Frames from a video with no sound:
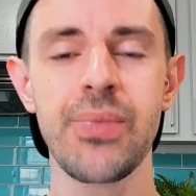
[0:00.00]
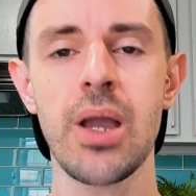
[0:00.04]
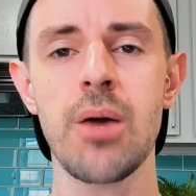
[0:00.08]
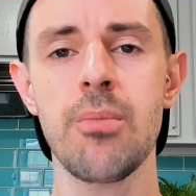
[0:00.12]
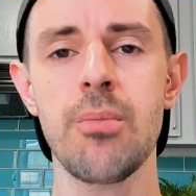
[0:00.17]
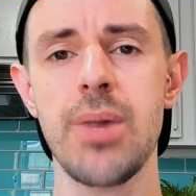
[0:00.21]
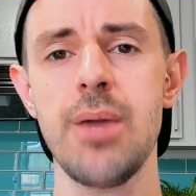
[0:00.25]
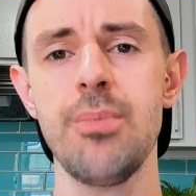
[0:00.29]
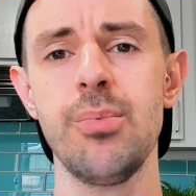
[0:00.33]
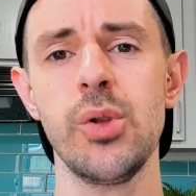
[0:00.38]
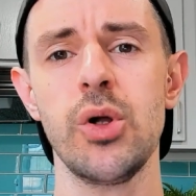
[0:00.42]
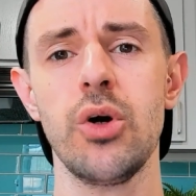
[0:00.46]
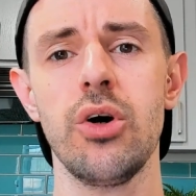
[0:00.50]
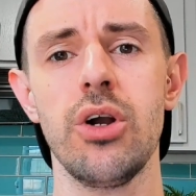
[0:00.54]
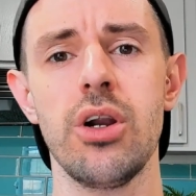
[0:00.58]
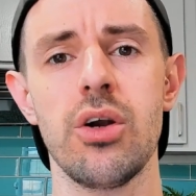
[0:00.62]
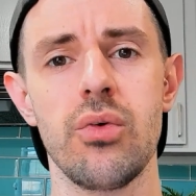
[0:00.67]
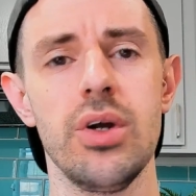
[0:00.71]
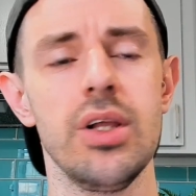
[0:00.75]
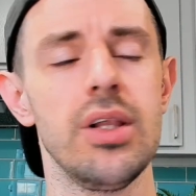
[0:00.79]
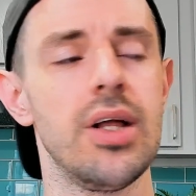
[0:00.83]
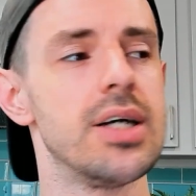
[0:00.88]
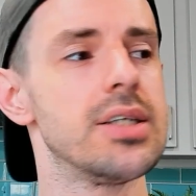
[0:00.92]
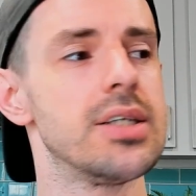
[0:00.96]
people are going to
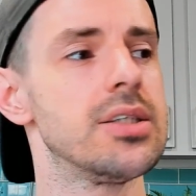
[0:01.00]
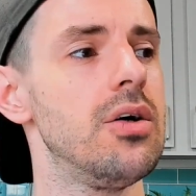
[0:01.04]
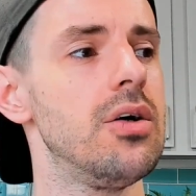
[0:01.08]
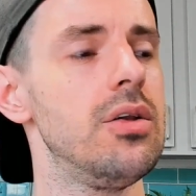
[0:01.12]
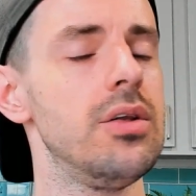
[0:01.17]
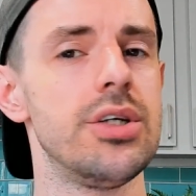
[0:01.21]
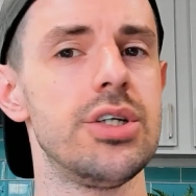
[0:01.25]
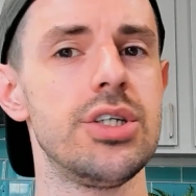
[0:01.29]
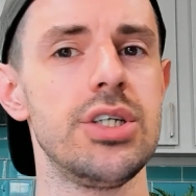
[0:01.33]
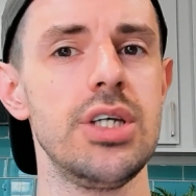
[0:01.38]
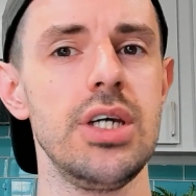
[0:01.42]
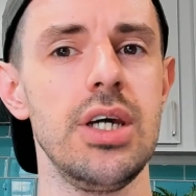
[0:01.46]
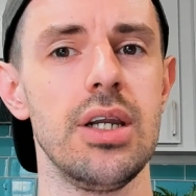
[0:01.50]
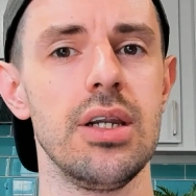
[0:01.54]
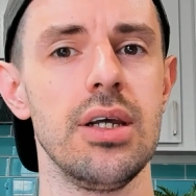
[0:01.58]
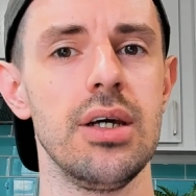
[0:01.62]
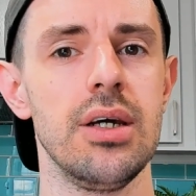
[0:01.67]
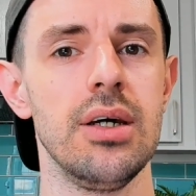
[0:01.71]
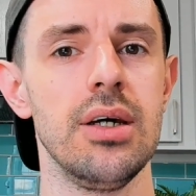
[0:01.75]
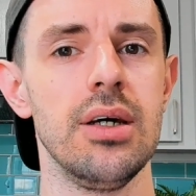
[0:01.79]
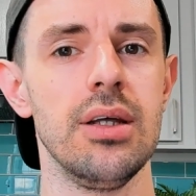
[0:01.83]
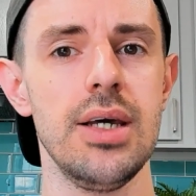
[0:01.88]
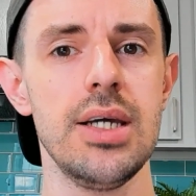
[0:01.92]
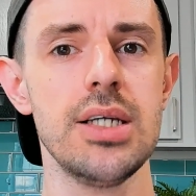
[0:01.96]
realize, holy shit,
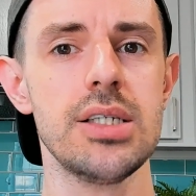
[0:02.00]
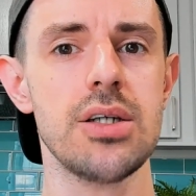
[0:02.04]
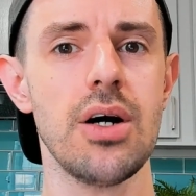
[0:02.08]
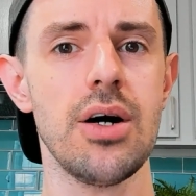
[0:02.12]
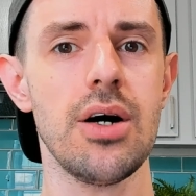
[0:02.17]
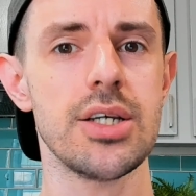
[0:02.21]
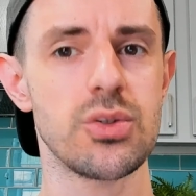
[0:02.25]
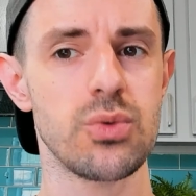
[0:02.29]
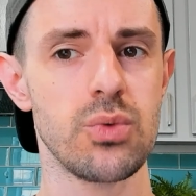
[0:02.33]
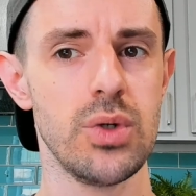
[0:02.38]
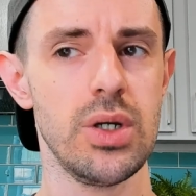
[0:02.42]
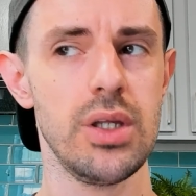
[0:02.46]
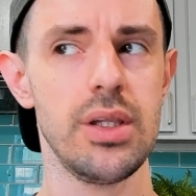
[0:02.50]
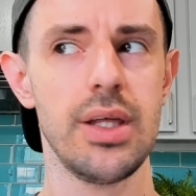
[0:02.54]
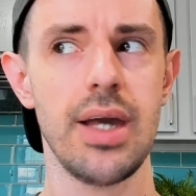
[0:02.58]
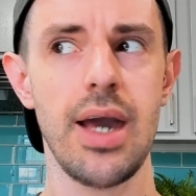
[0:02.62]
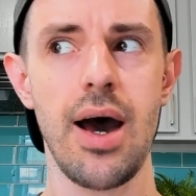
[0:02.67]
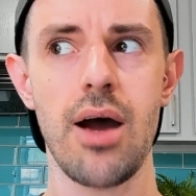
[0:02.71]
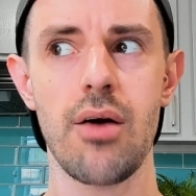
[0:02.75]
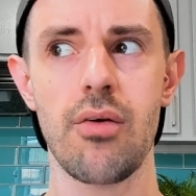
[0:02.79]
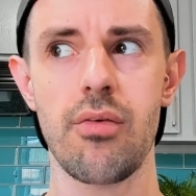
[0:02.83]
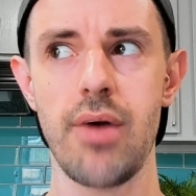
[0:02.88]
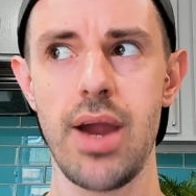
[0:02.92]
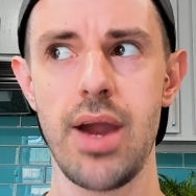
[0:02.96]
these guys really
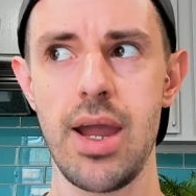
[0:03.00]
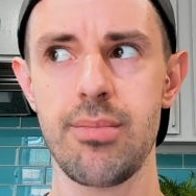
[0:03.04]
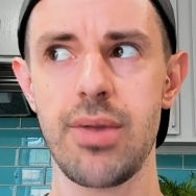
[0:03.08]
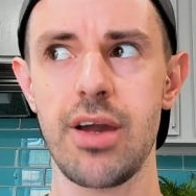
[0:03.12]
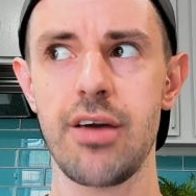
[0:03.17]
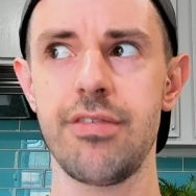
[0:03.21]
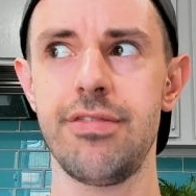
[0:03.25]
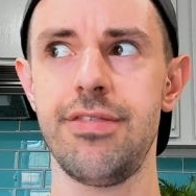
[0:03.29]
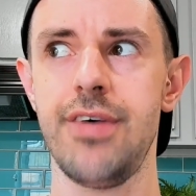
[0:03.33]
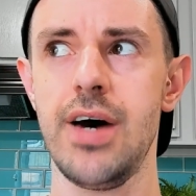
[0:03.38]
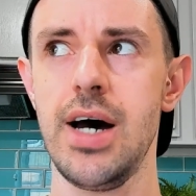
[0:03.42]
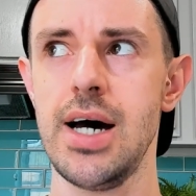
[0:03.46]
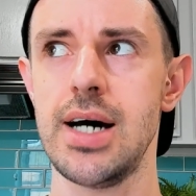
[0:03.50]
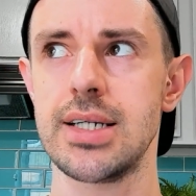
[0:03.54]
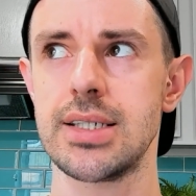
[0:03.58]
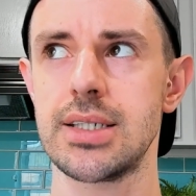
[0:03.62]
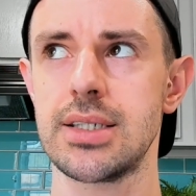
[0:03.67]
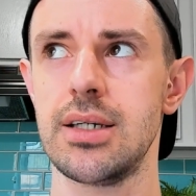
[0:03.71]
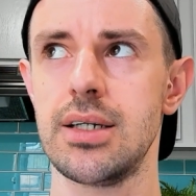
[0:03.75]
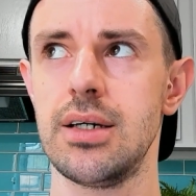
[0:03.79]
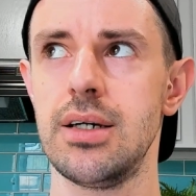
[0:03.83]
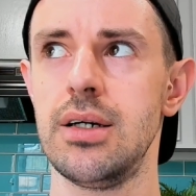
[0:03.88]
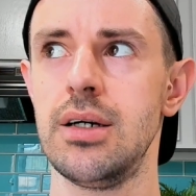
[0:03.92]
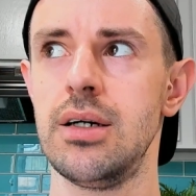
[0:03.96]
are ramping
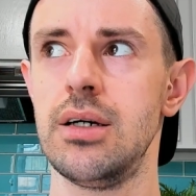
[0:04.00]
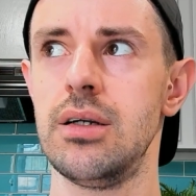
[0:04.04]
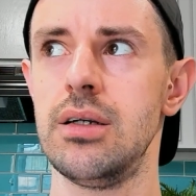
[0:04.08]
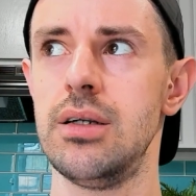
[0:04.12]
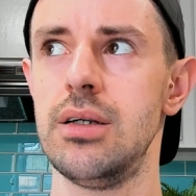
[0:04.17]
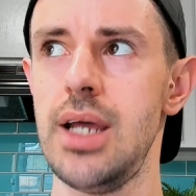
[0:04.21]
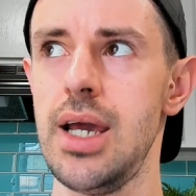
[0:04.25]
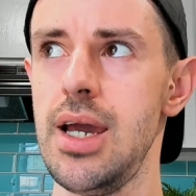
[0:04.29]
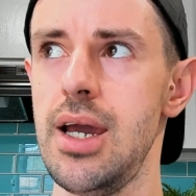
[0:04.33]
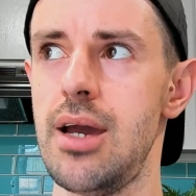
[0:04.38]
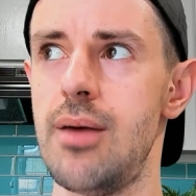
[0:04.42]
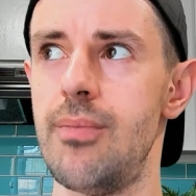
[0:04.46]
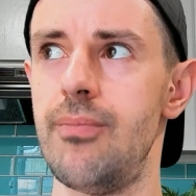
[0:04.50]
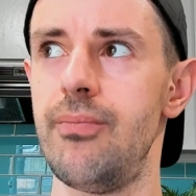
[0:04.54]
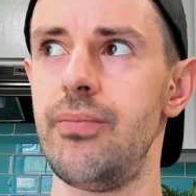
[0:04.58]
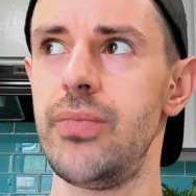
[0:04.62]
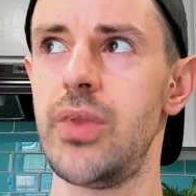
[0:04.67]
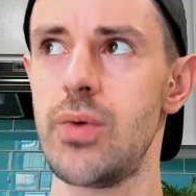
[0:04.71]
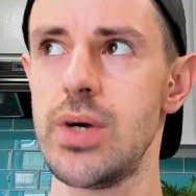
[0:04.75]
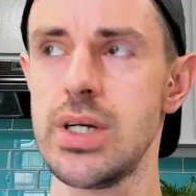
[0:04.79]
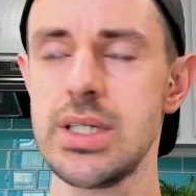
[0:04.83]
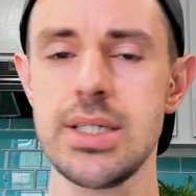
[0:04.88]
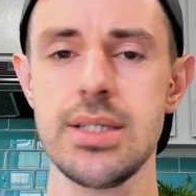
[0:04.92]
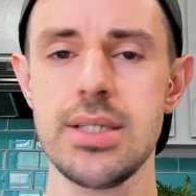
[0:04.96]
fast damn, the
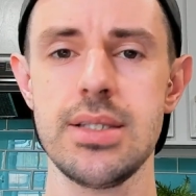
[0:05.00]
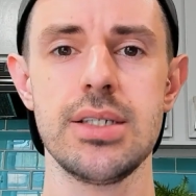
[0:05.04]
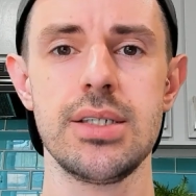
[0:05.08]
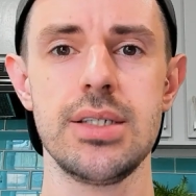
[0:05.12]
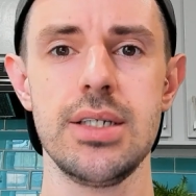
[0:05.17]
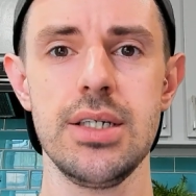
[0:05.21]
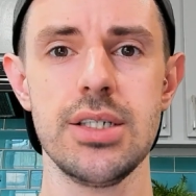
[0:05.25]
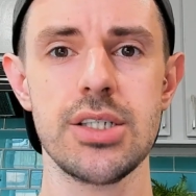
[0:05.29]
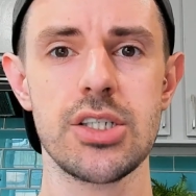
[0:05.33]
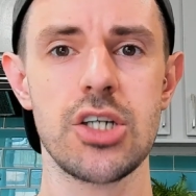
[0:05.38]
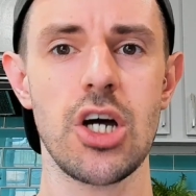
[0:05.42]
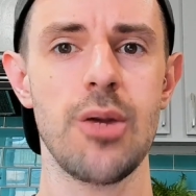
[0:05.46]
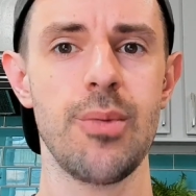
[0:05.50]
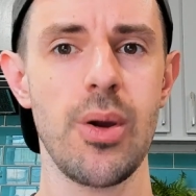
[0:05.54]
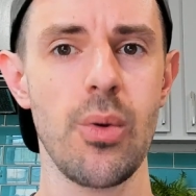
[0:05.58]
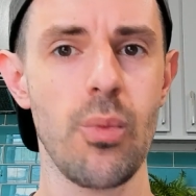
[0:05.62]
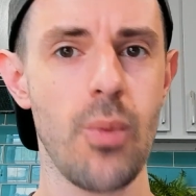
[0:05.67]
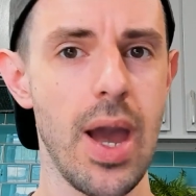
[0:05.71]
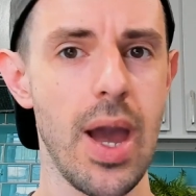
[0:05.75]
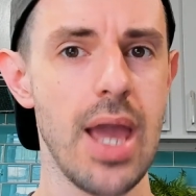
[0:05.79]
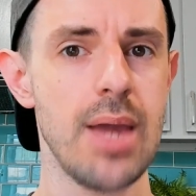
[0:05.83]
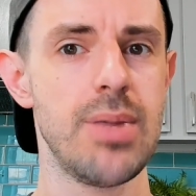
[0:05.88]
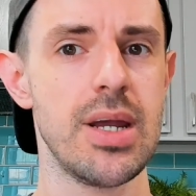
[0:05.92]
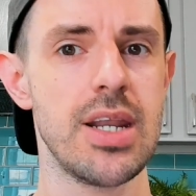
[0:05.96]
rest of this year is going to be
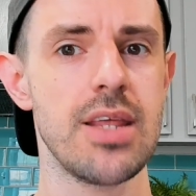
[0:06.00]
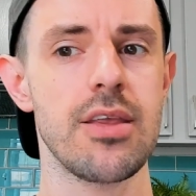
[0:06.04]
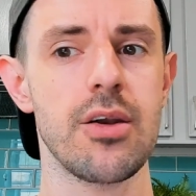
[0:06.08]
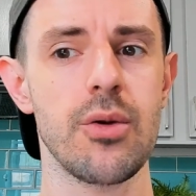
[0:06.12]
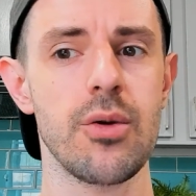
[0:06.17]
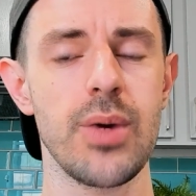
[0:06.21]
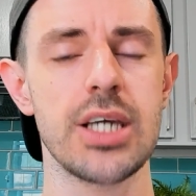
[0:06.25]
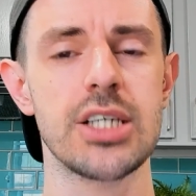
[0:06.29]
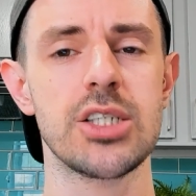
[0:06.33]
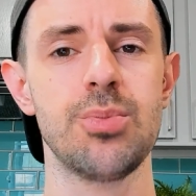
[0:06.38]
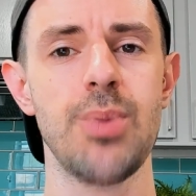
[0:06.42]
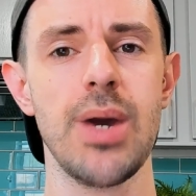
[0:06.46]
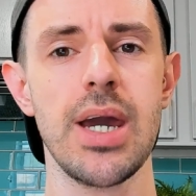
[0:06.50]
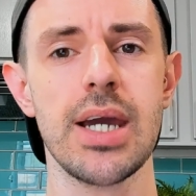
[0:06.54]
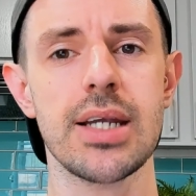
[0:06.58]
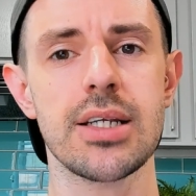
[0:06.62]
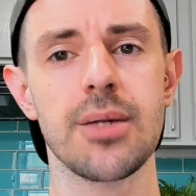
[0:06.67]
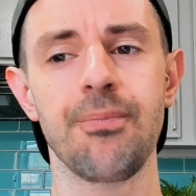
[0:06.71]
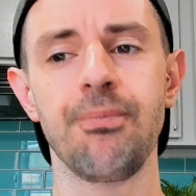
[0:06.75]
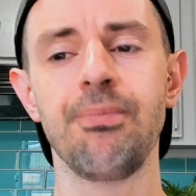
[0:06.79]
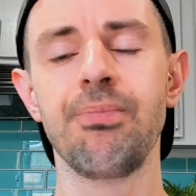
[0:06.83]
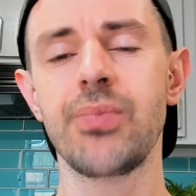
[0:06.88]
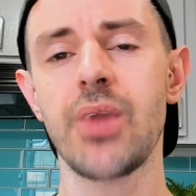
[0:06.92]
way better than we expected.